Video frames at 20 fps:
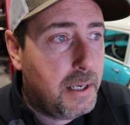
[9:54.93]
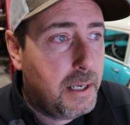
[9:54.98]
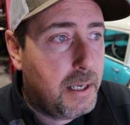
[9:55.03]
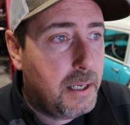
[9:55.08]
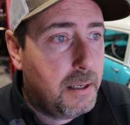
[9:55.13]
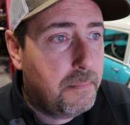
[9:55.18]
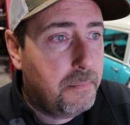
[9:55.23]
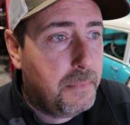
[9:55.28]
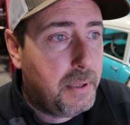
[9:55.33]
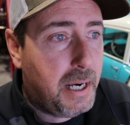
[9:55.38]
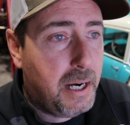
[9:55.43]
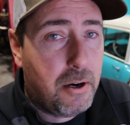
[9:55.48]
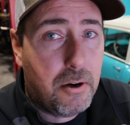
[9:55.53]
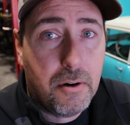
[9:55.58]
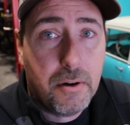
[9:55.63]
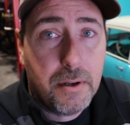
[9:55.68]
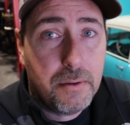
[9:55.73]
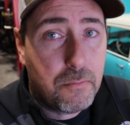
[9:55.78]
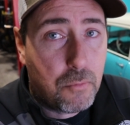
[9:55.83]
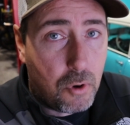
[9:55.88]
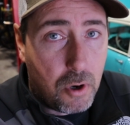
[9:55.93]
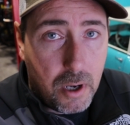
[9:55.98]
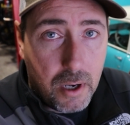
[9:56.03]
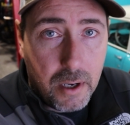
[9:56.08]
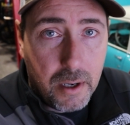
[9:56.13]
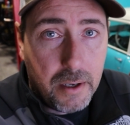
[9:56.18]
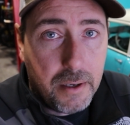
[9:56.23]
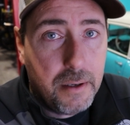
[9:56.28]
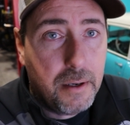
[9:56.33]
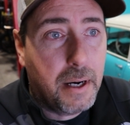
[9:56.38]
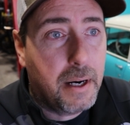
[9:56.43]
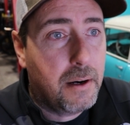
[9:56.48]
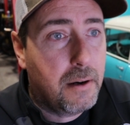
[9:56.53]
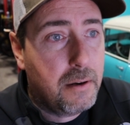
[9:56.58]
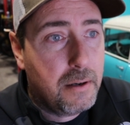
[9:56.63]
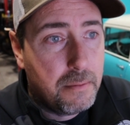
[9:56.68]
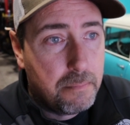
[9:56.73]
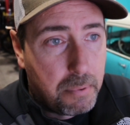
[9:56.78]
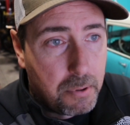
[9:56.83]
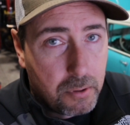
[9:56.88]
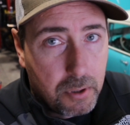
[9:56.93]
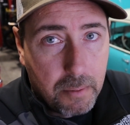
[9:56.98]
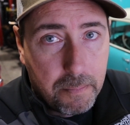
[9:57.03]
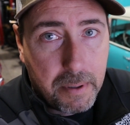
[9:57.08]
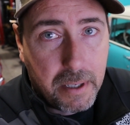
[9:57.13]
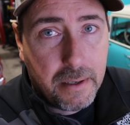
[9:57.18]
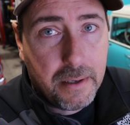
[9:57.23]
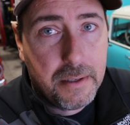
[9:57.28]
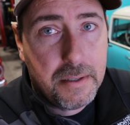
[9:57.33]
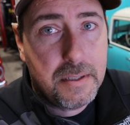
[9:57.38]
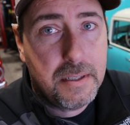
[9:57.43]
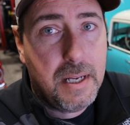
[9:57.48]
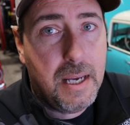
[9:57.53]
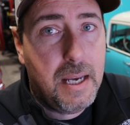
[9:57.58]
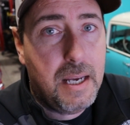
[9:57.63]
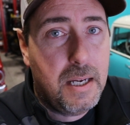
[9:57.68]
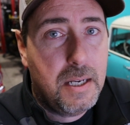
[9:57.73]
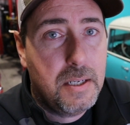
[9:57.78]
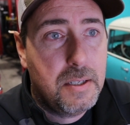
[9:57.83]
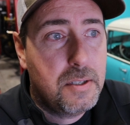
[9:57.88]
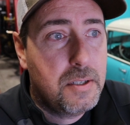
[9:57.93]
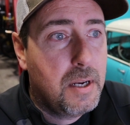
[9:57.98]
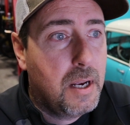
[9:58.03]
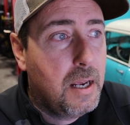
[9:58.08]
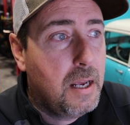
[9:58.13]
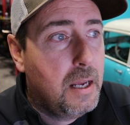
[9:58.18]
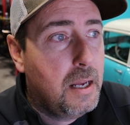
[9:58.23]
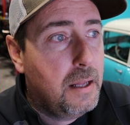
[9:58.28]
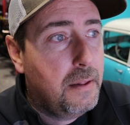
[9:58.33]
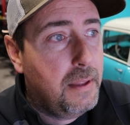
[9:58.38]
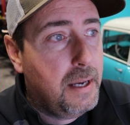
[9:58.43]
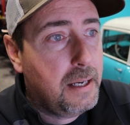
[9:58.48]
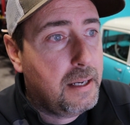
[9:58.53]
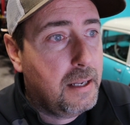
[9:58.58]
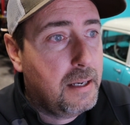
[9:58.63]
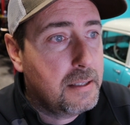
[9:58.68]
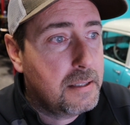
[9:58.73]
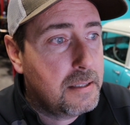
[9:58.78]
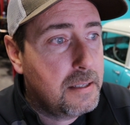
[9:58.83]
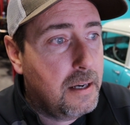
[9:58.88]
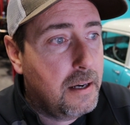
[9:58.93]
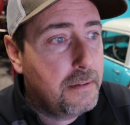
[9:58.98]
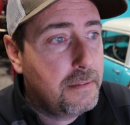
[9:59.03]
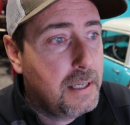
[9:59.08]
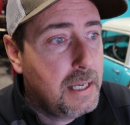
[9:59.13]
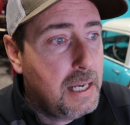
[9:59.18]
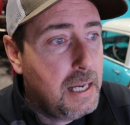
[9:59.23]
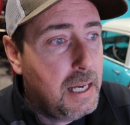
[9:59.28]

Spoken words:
I heard it run. I heard it pull up on the stage. that kind of stuff.